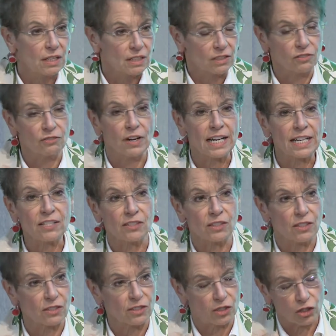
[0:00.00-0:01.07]

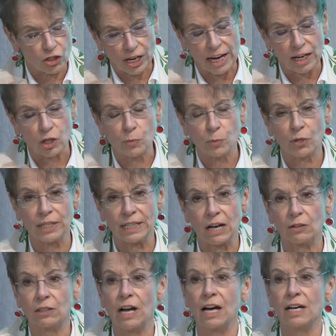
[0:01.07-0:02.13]
devices and channels putting
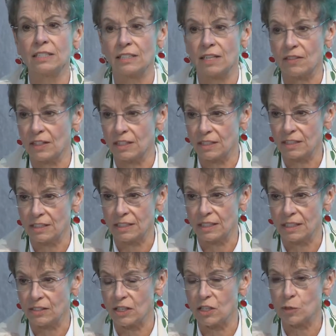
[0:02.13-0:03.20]
out content that didn't
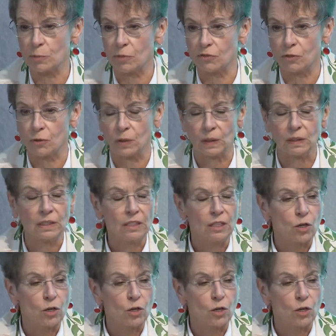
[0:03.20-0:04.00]
exist before.